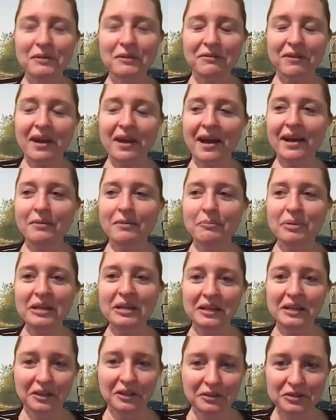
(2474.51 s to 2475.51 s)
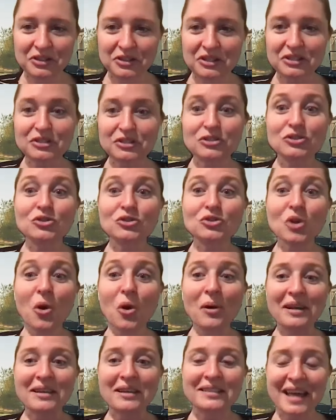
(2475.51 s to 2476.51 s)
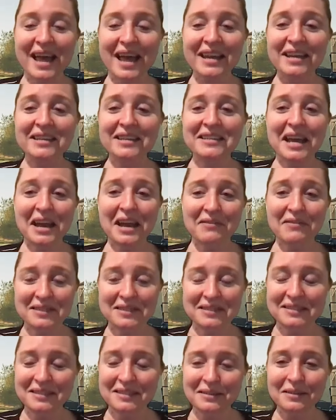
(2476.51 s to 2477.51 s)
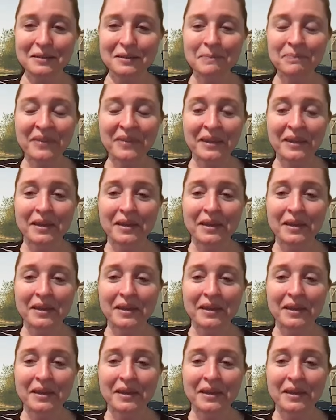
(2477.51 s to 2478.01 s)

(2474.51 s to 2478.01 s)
we've got Bill who's just so excited to have this little